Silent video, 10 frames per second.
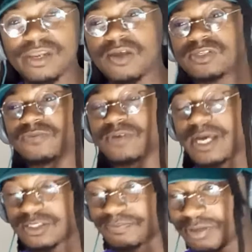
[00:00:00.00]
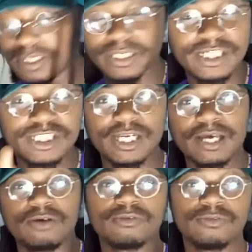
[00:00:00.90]
videos if you guys are putting this shit
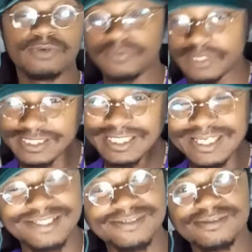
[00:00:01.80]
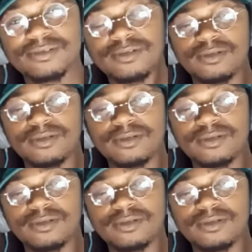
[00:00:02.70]
out. What is this?